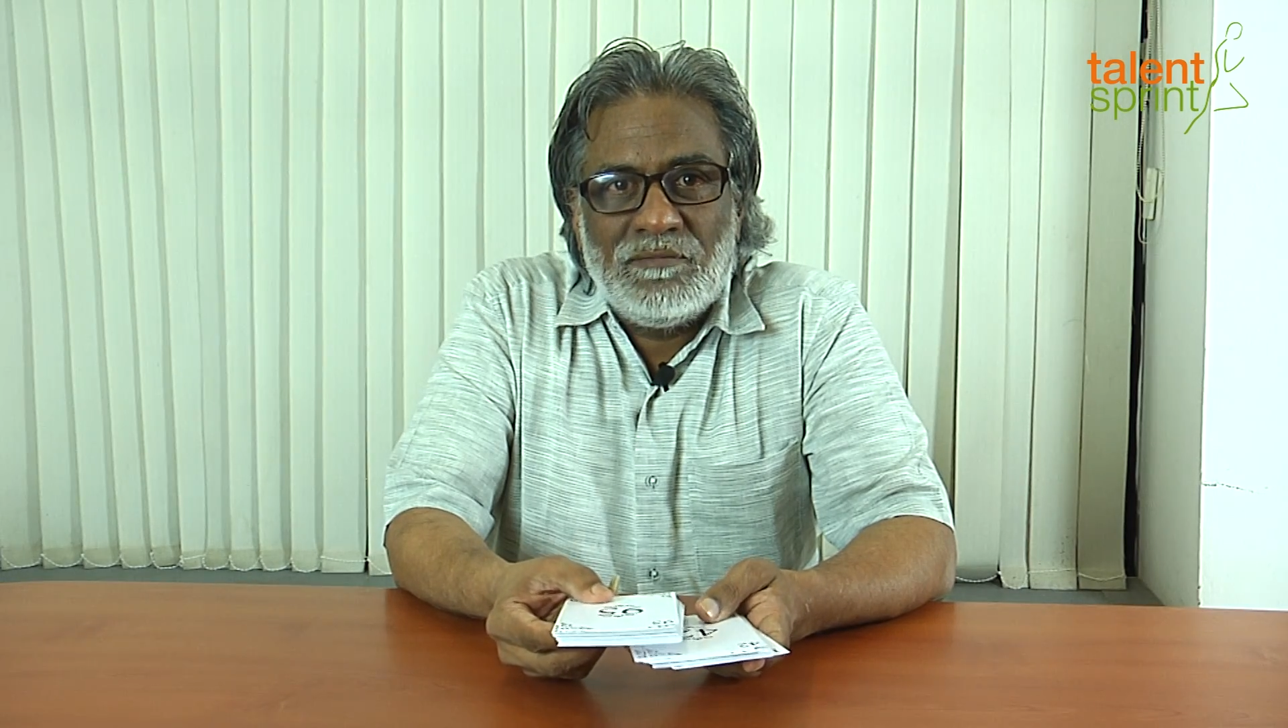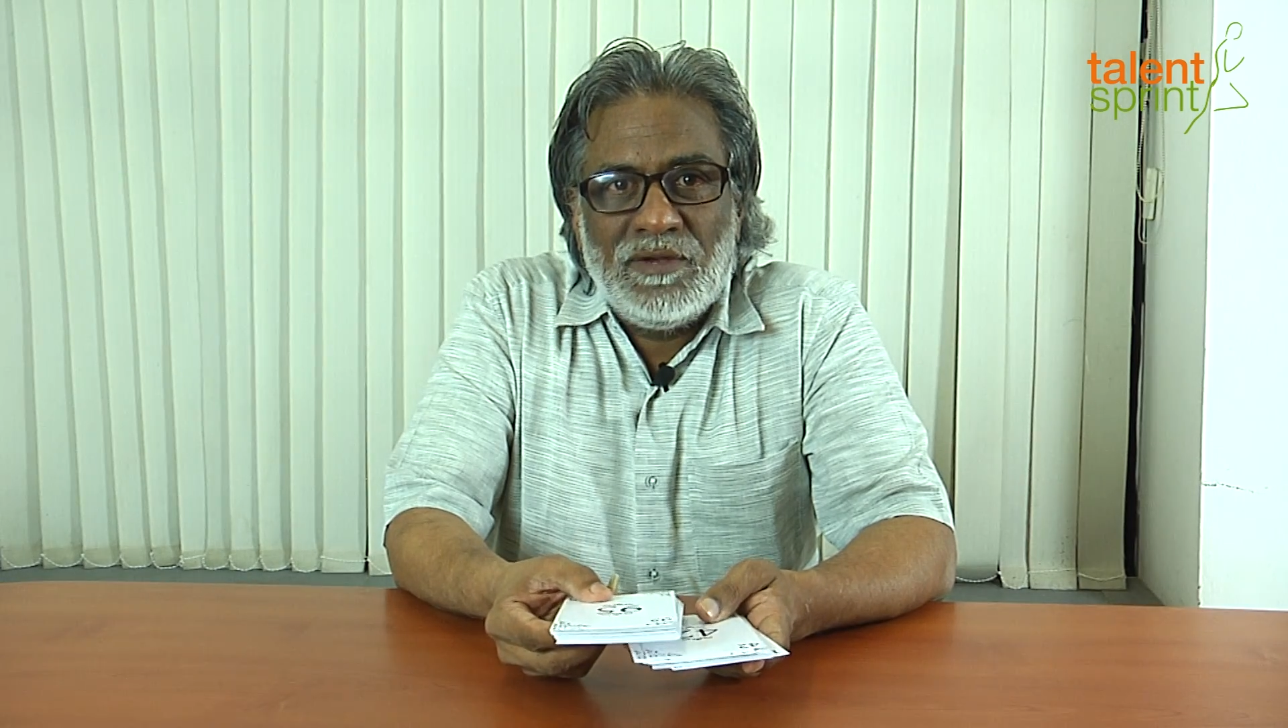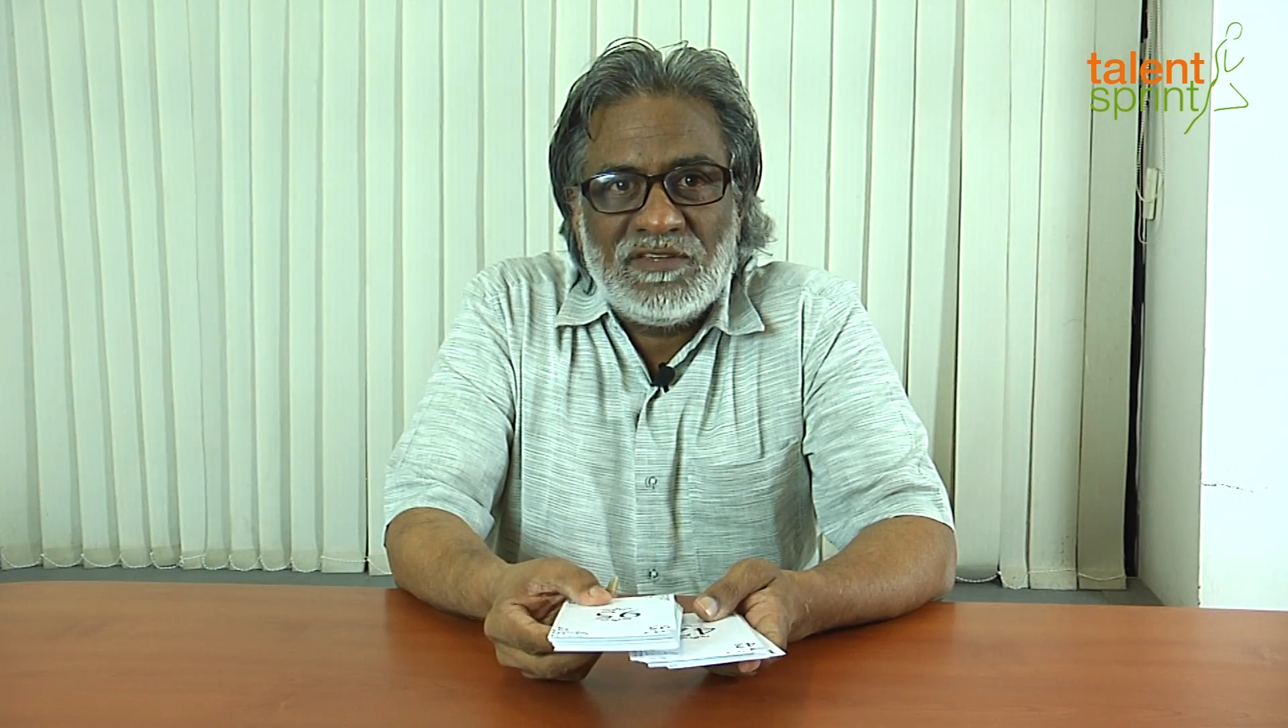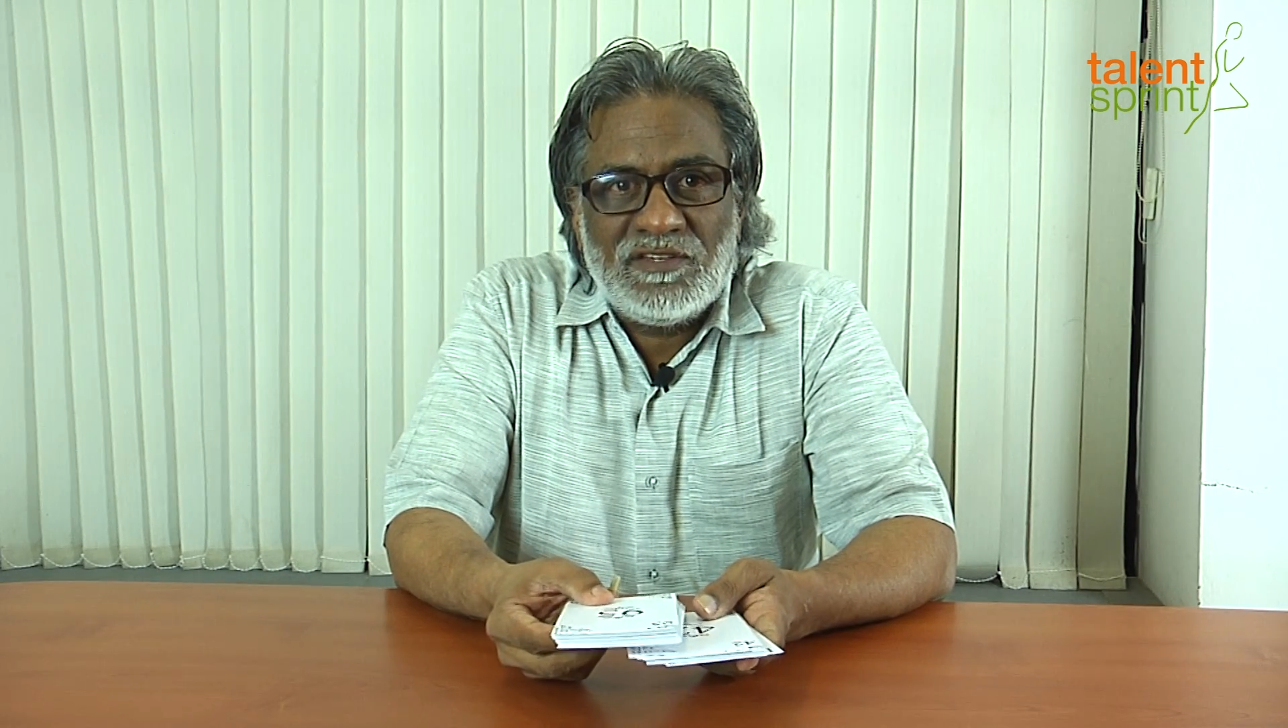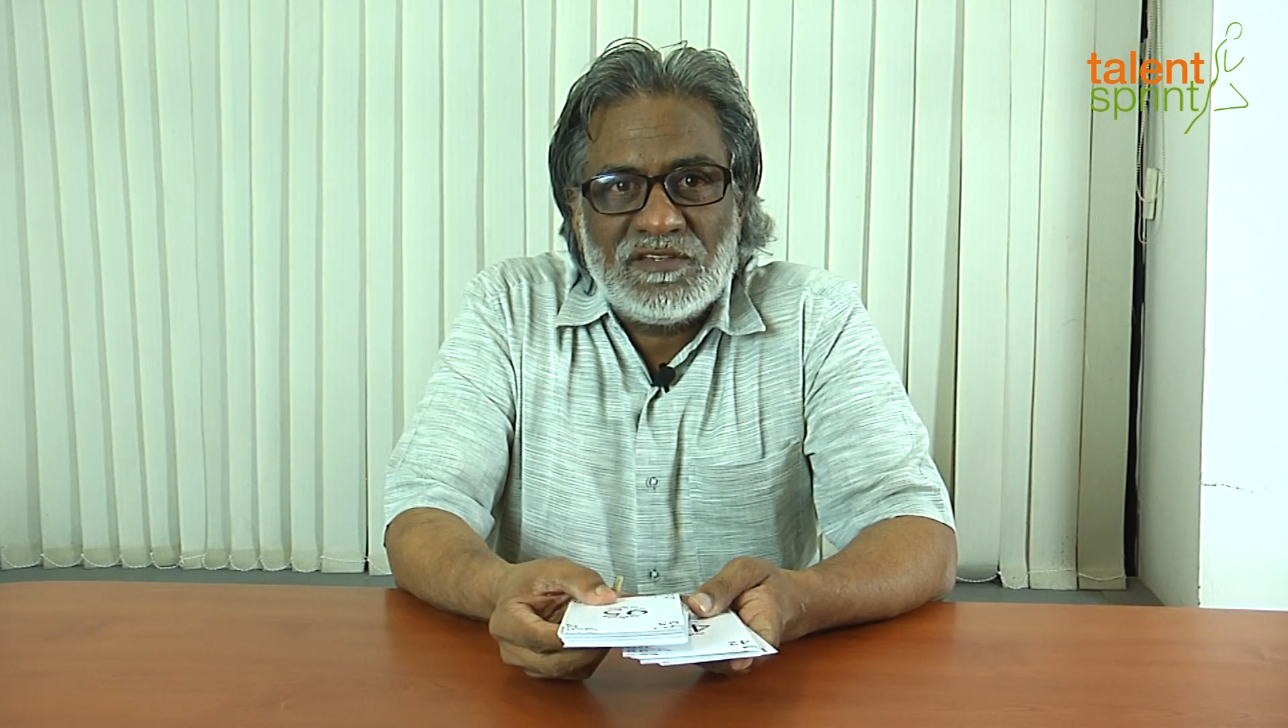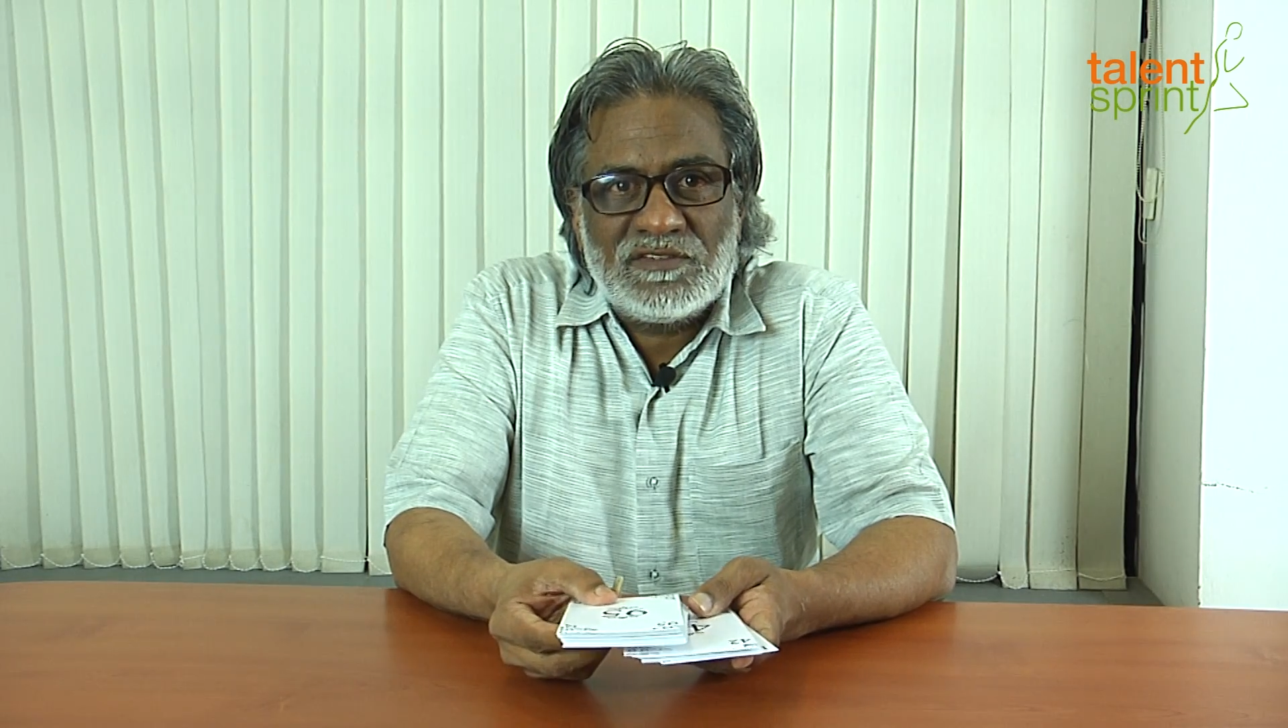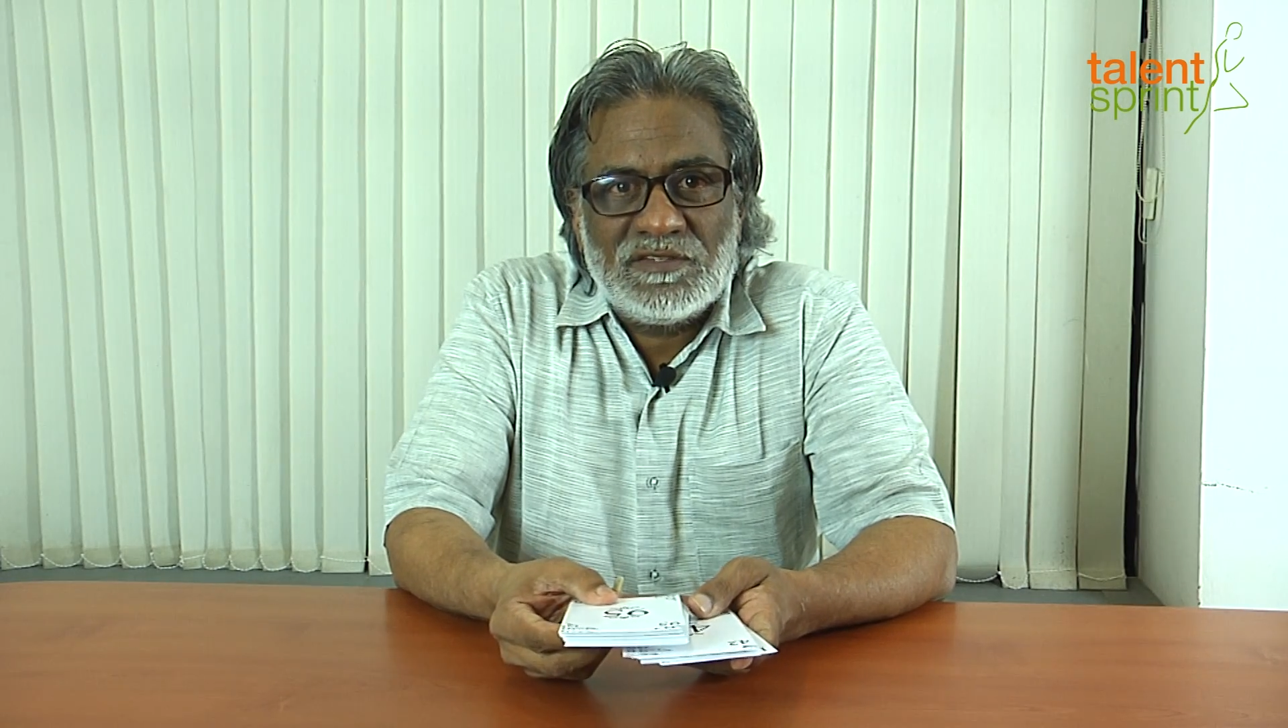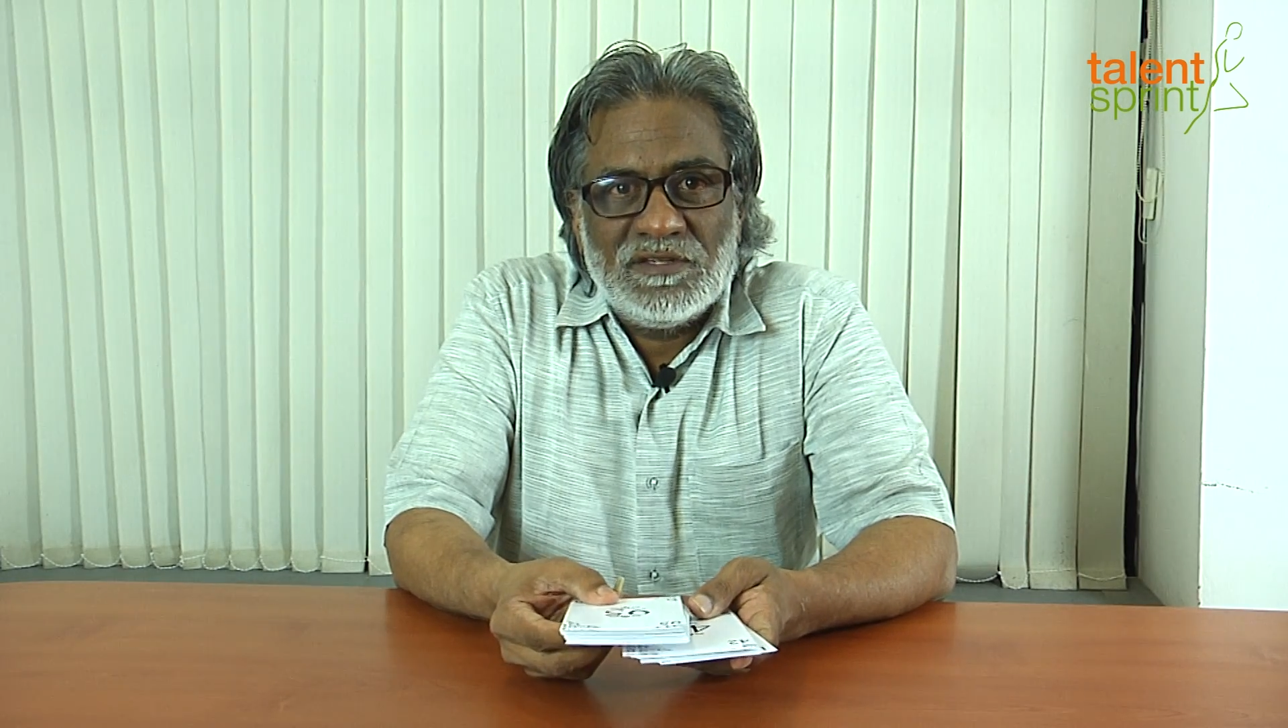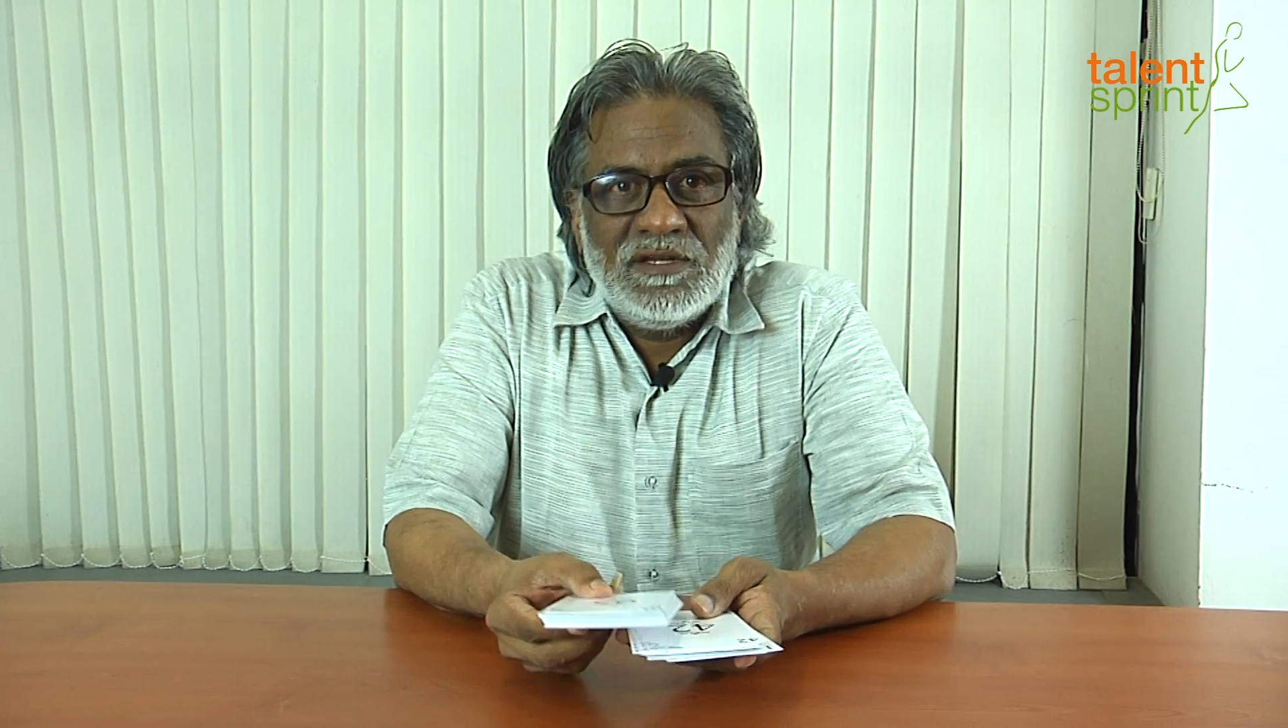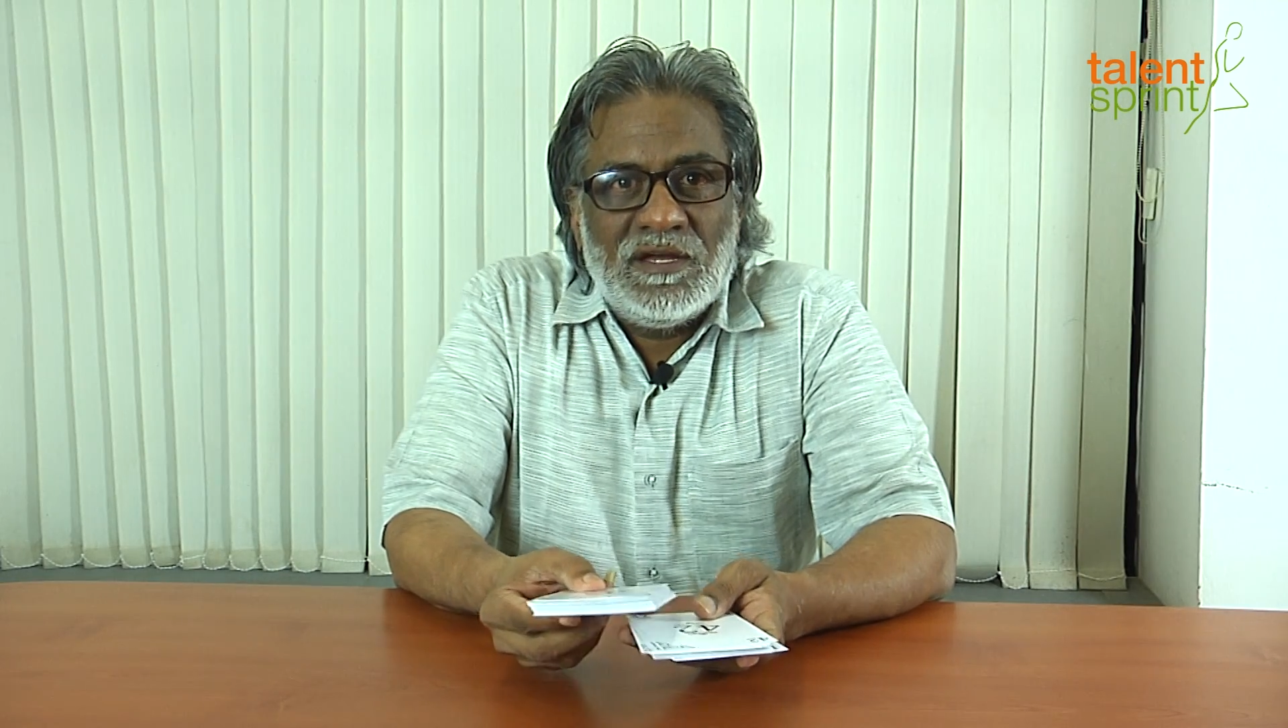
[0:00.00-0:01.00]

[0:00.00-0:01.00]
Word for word: the basics